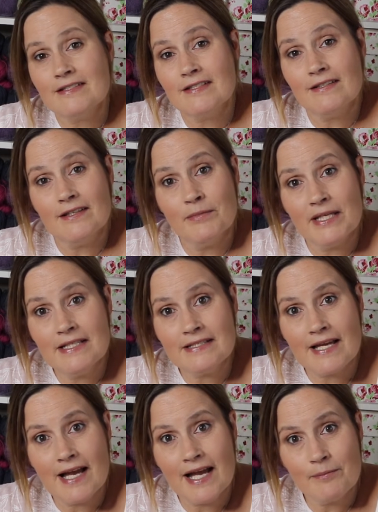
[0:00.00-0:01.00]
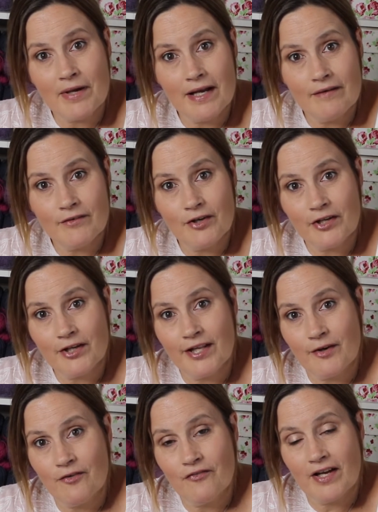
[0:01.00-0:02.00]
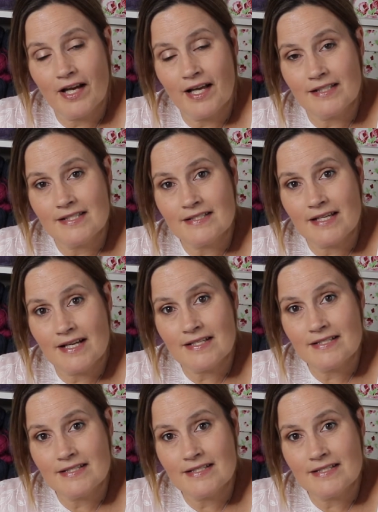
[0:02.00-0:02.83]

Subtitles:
Till the meantime, I've got to get off and start